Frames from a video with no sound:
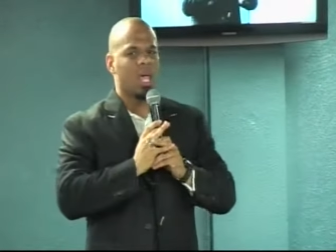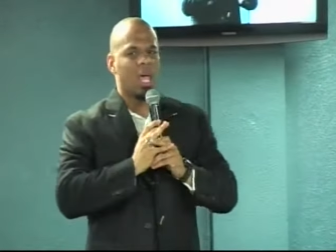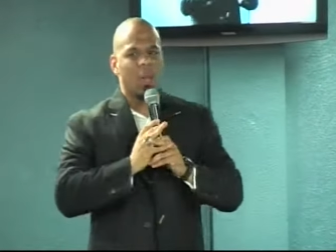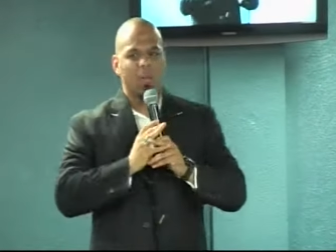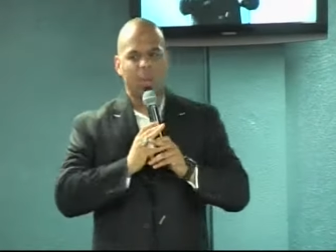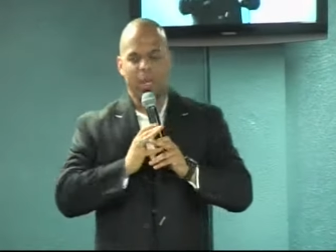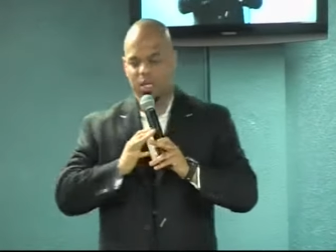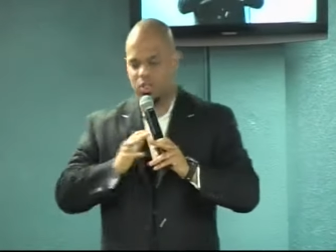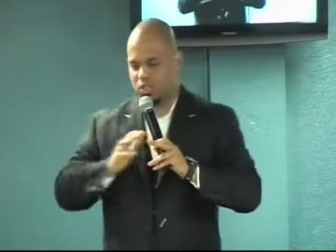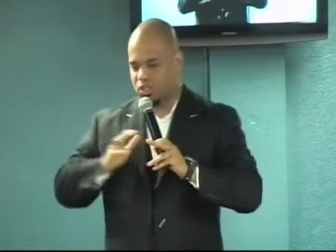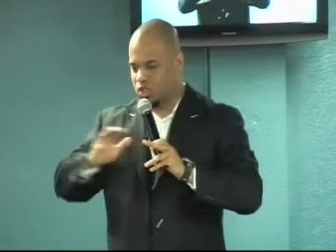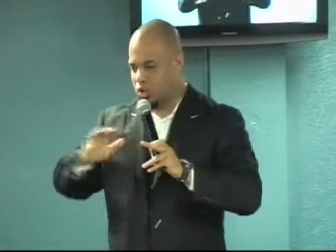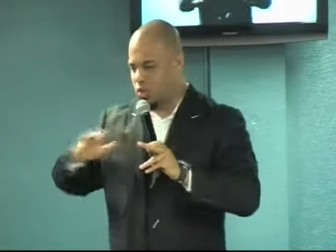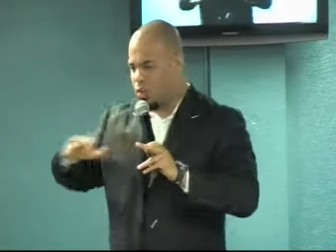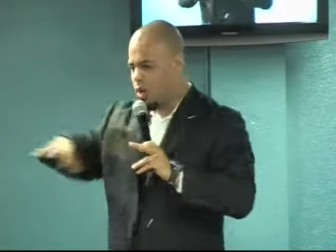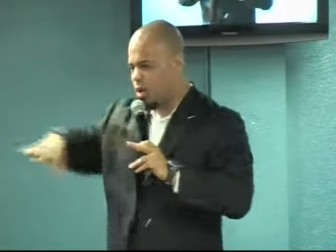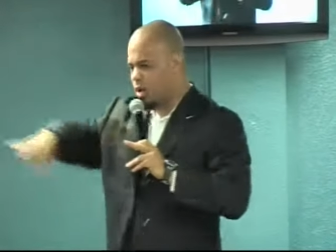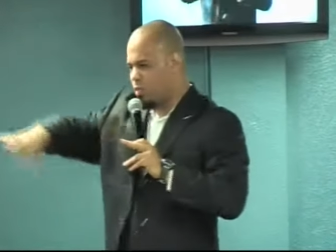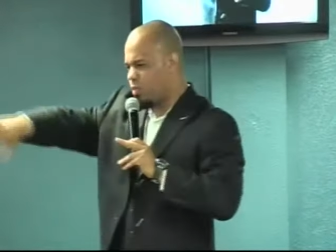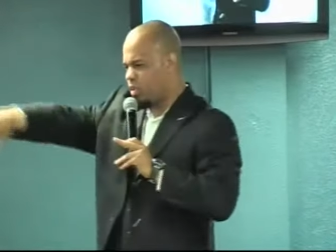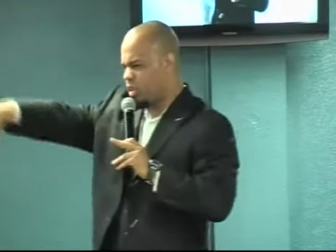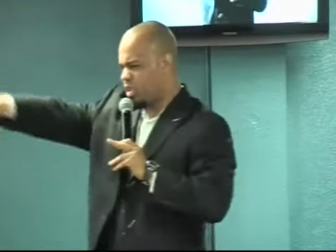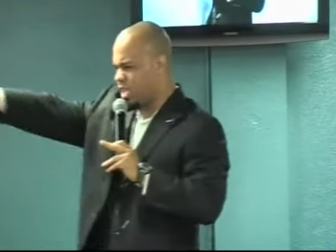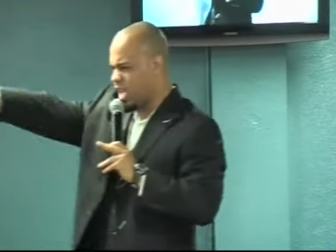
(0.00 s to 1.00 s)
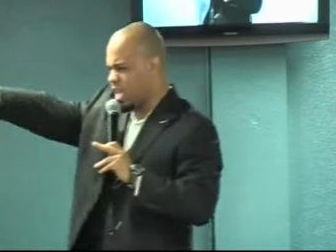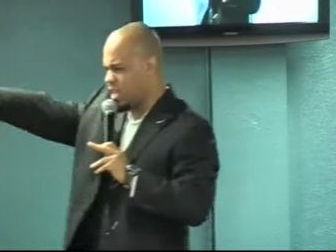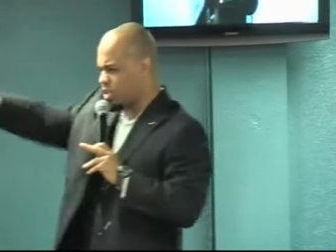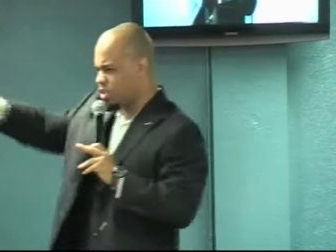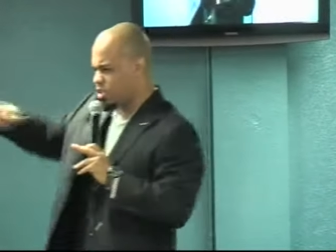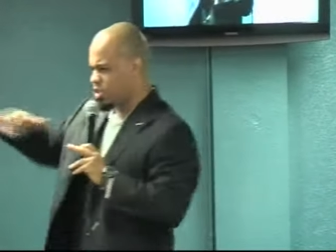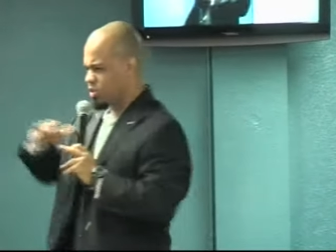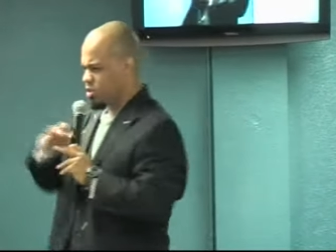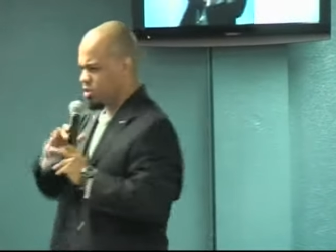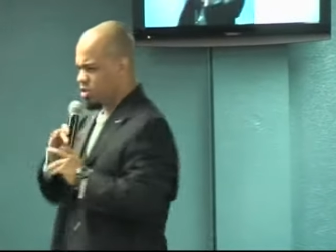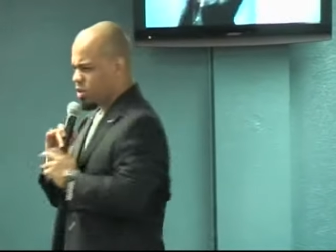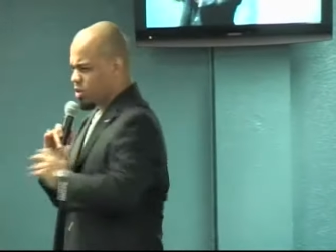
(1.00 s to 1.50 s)
because you want to protect
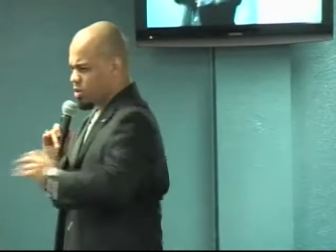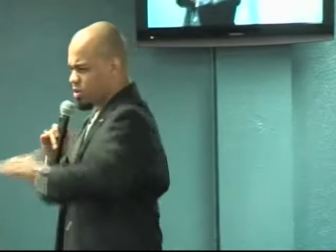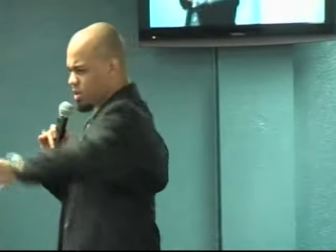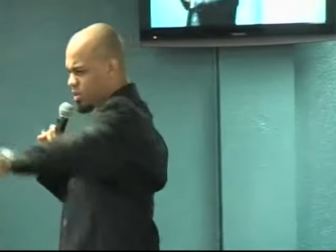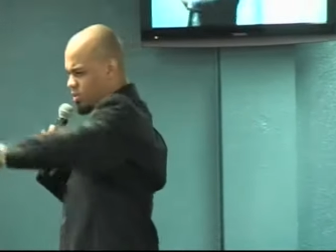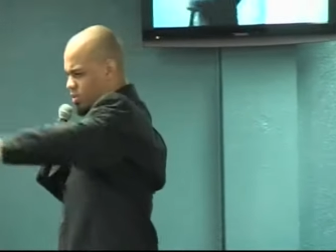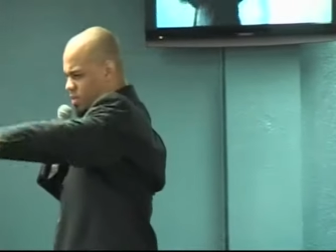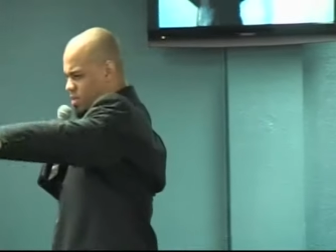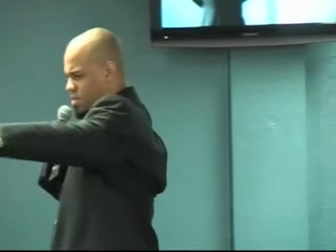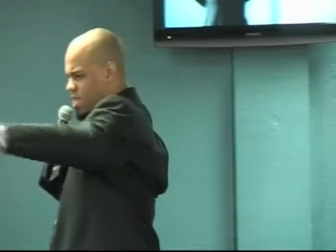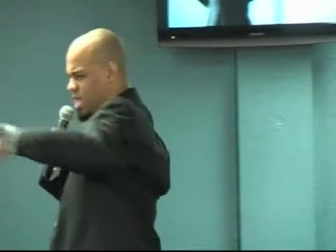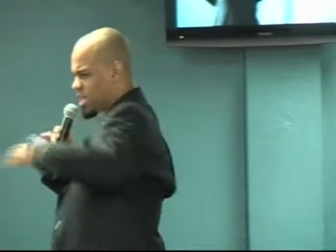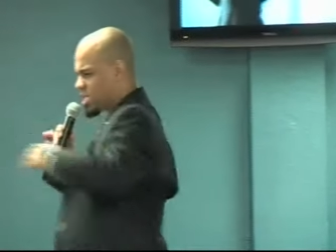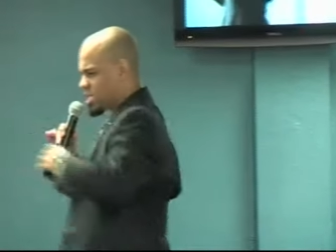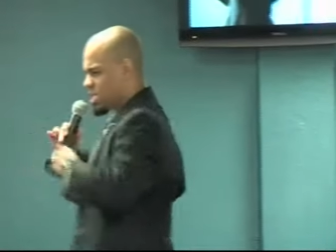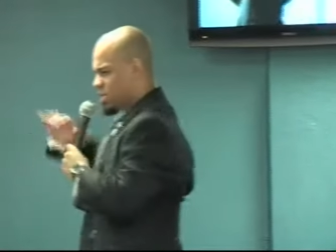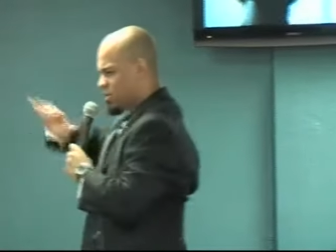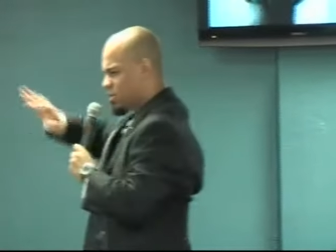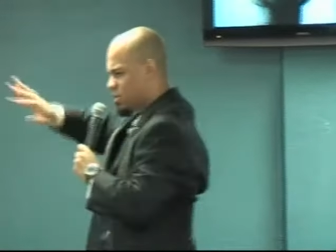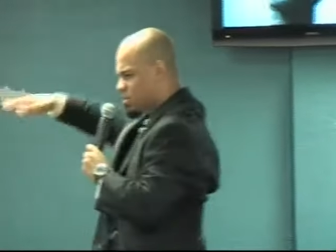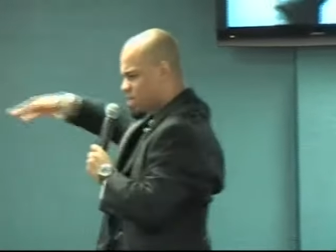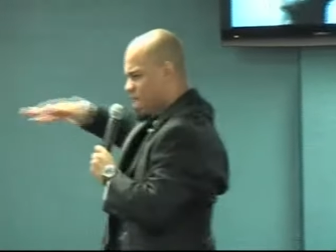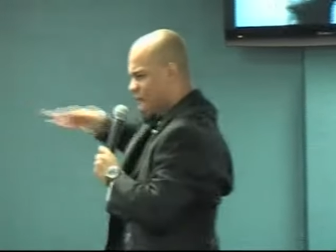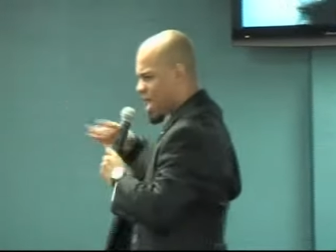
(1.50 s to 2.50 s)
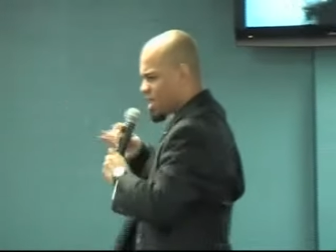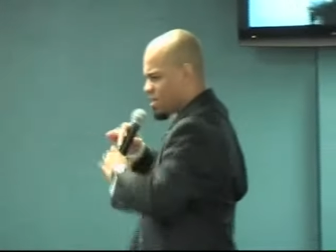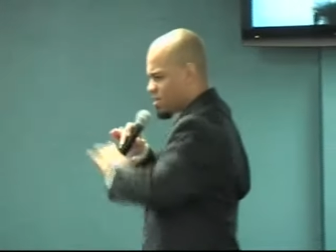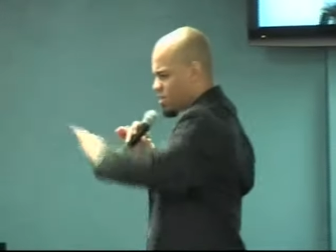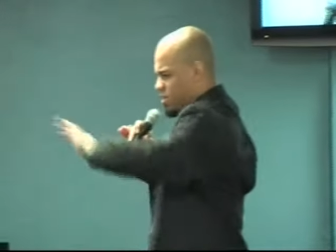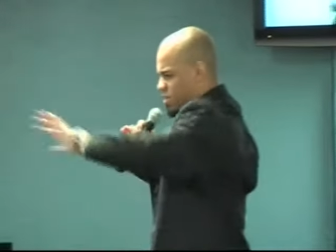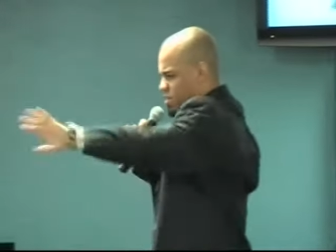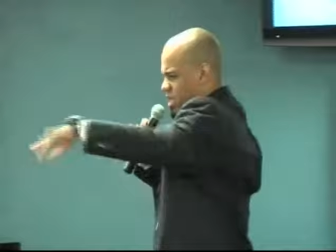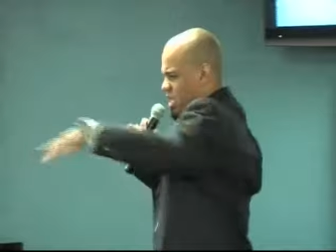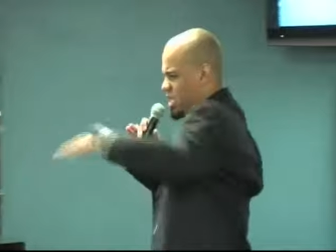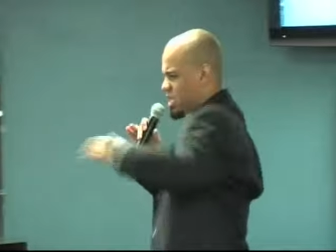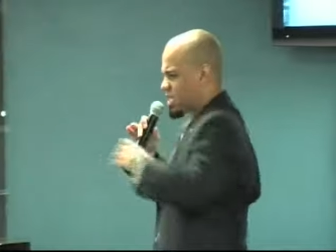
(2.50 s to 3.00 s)
your children from this and from that and
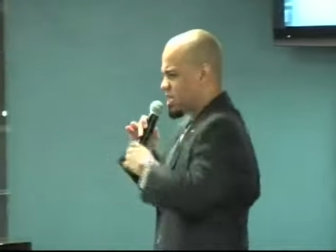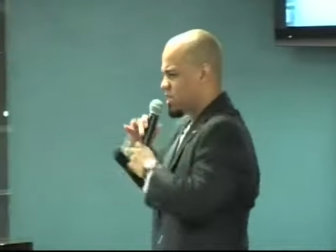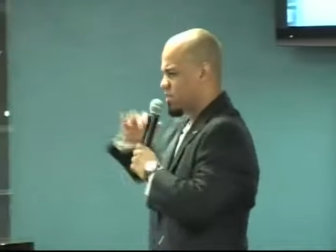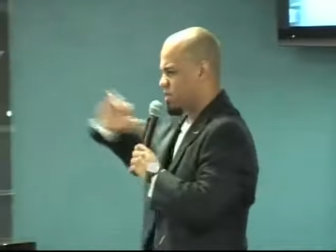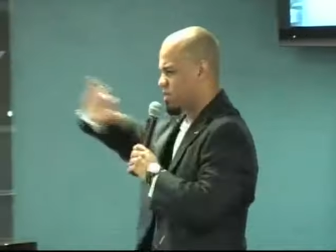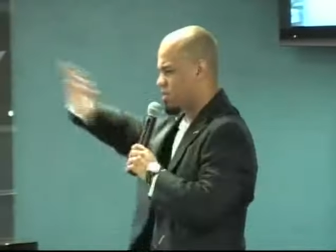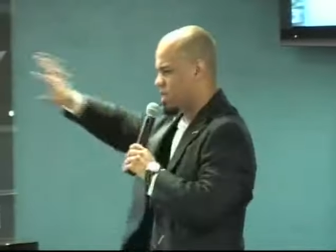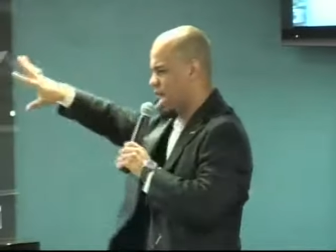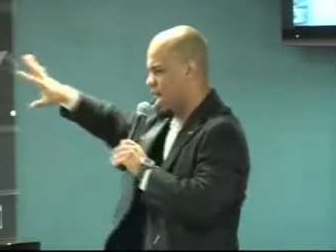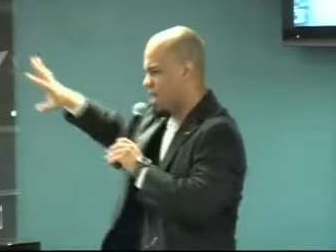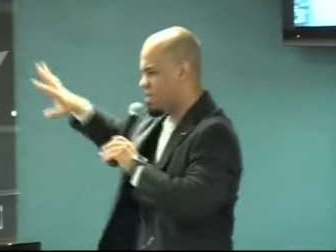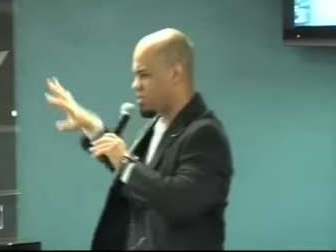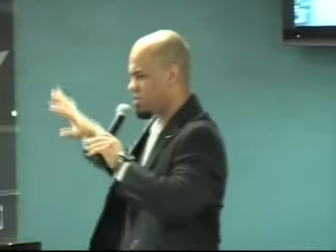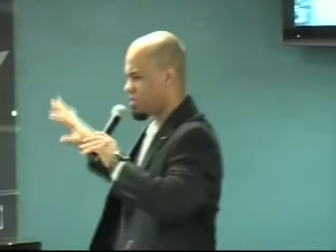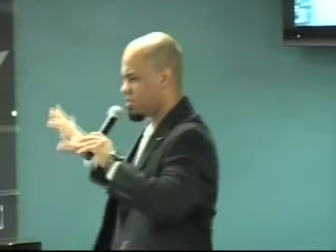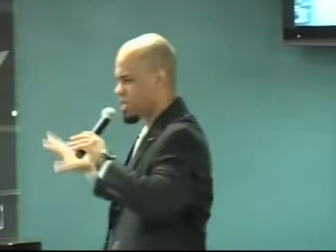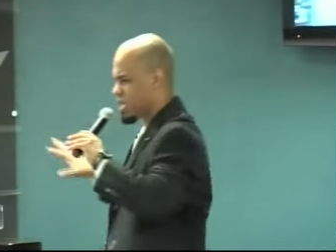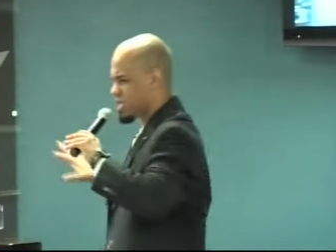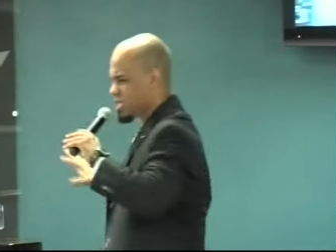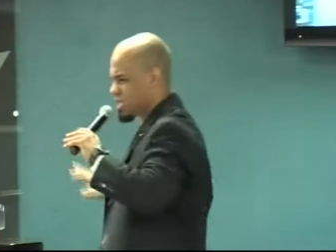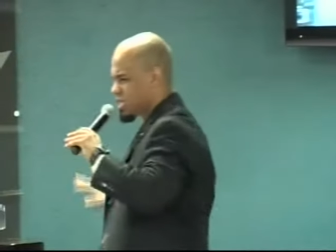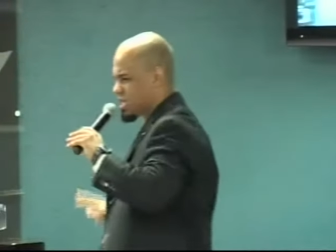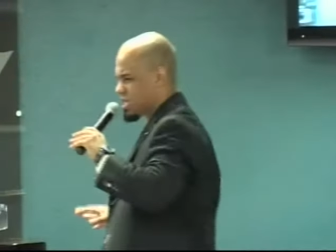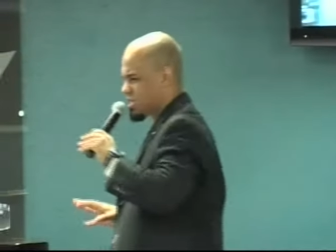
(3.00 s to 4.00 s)
from this and from that and from this and